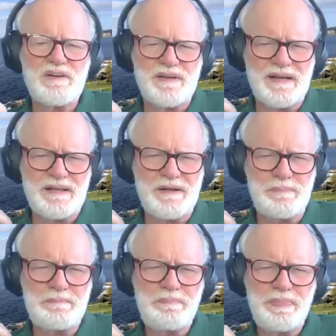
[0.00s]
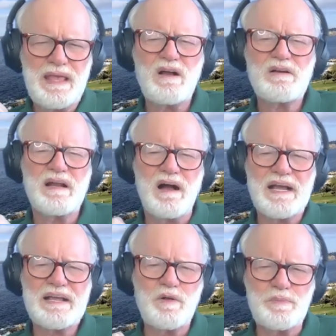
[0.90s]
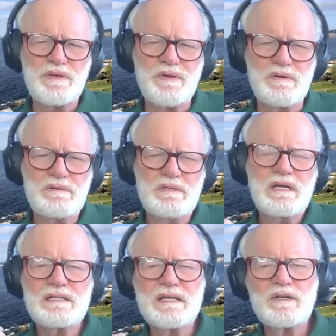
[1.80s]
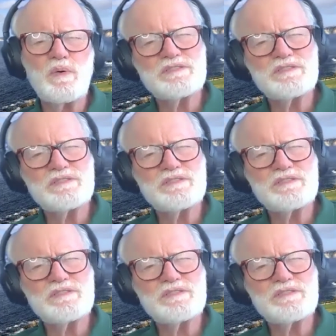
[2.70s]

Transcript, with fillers: to ask How can I help? How can I help you?